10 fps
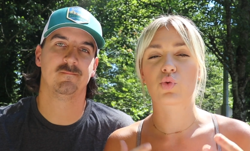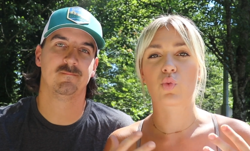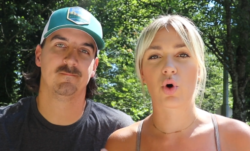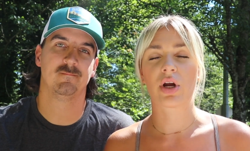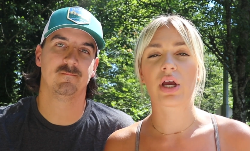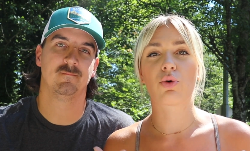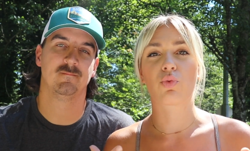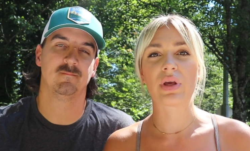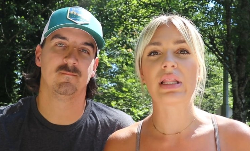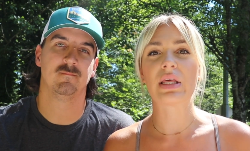Speaker 1: was working
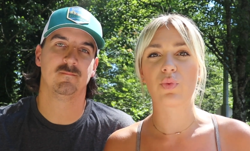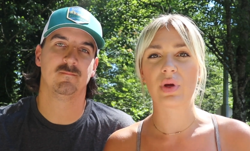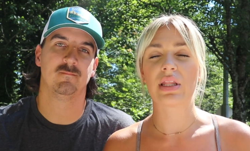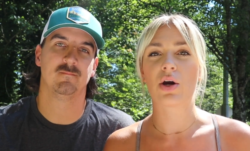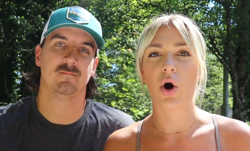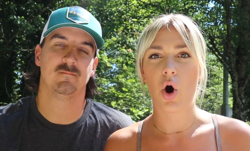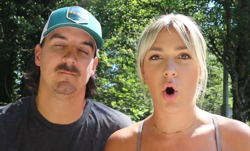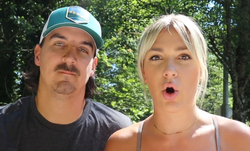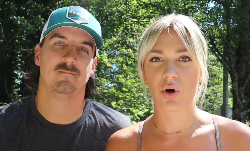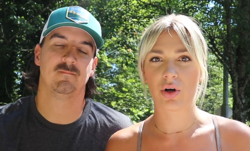really, really
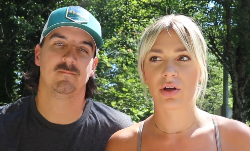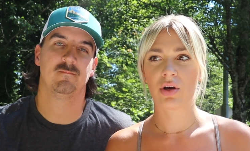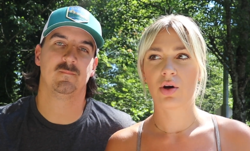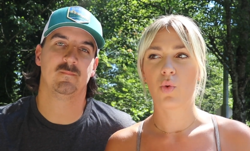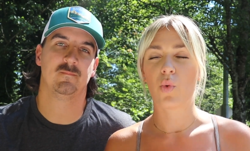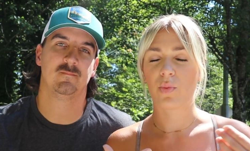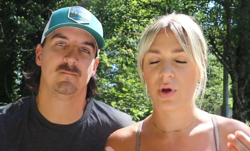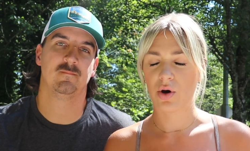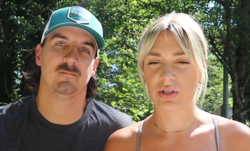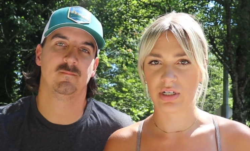hard when we
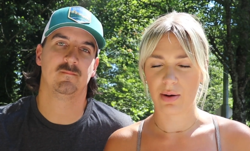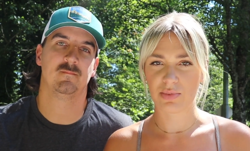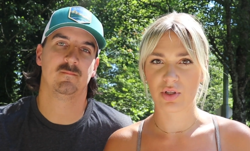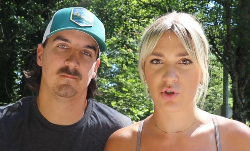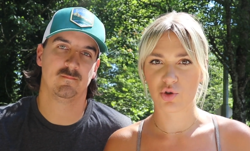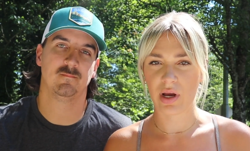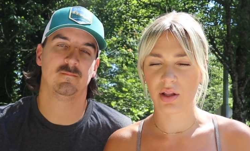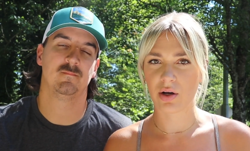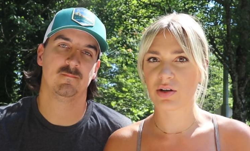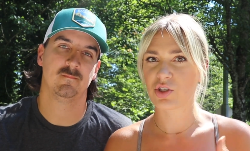hooked it up to the
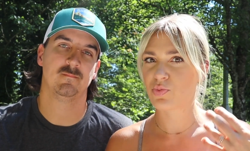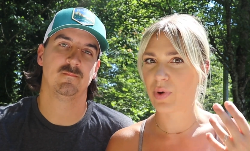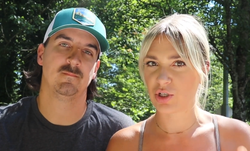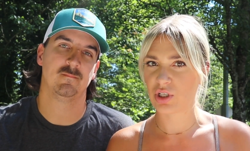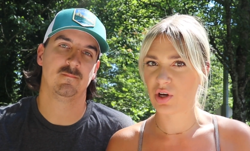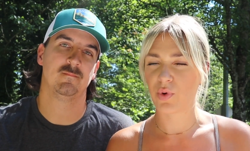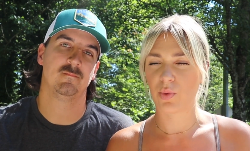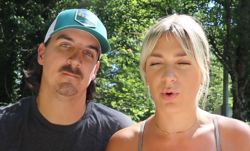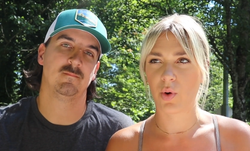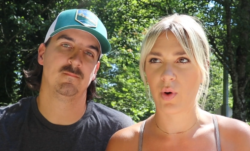trailer, especially if we
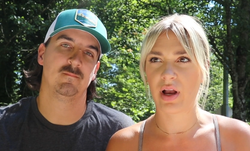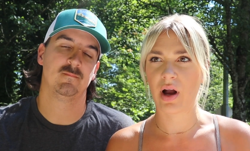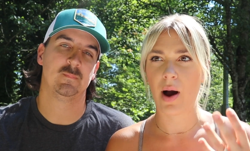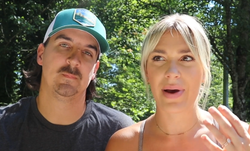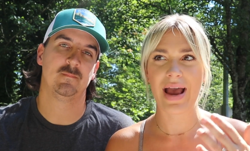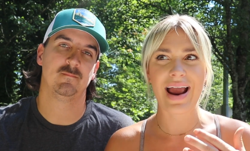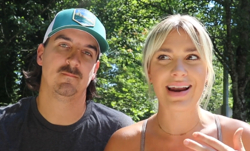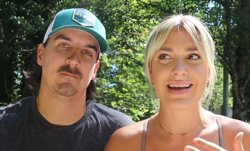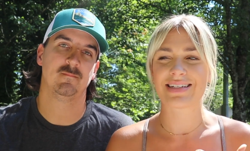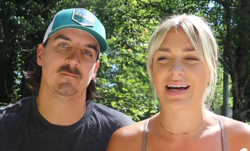were going up
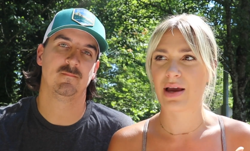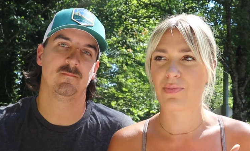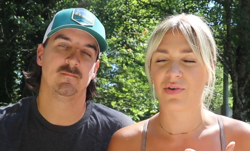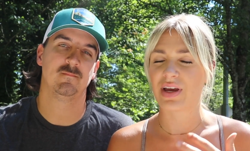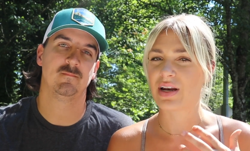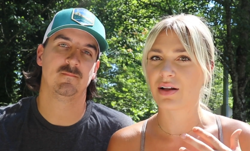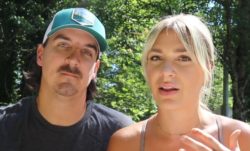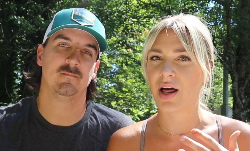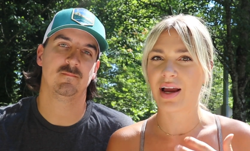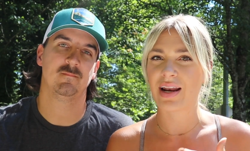any type of
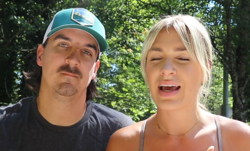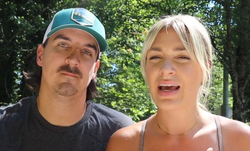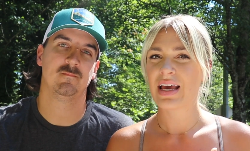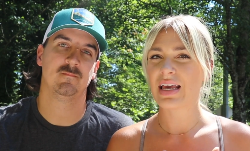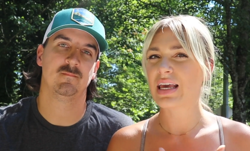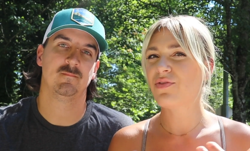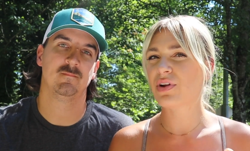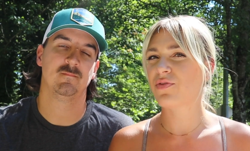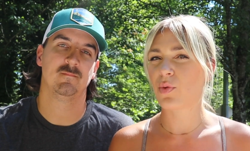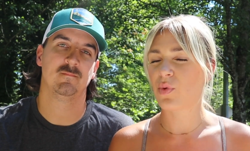incline, even
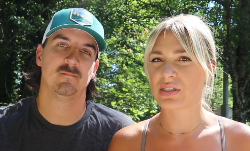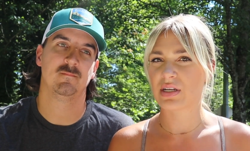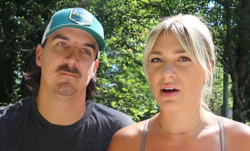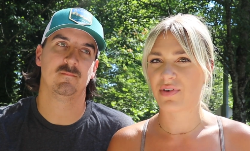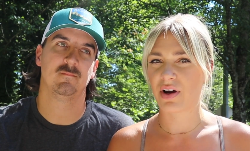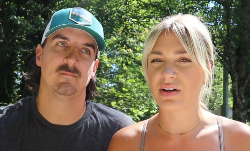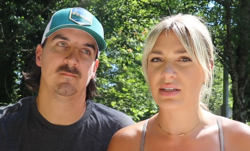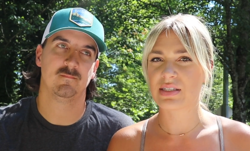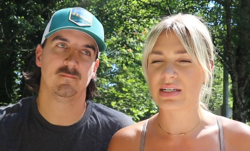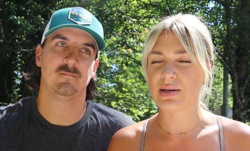if it wasn't a very
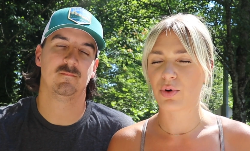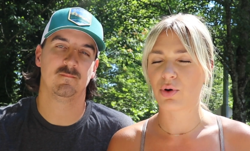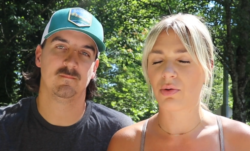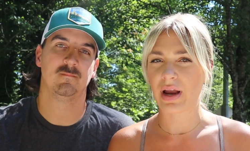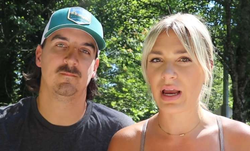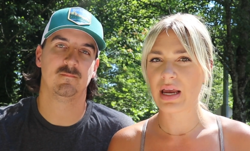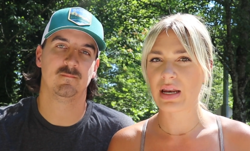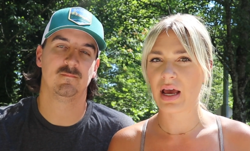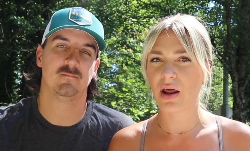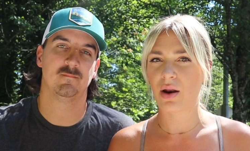steep
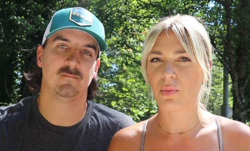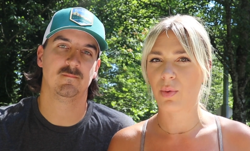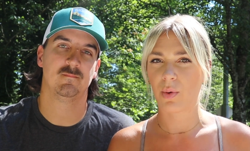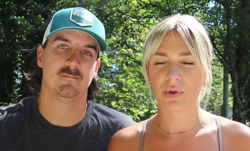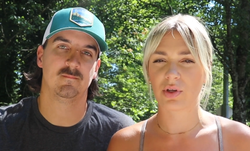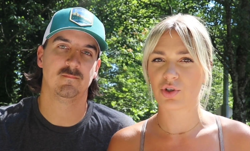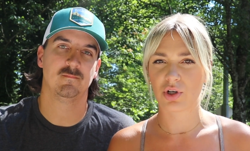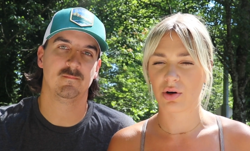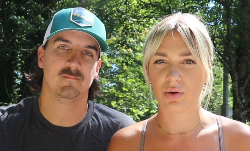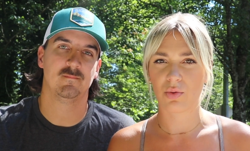grade and we weren't really
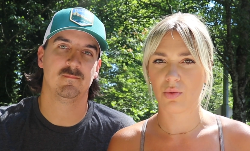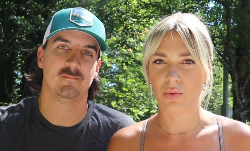sure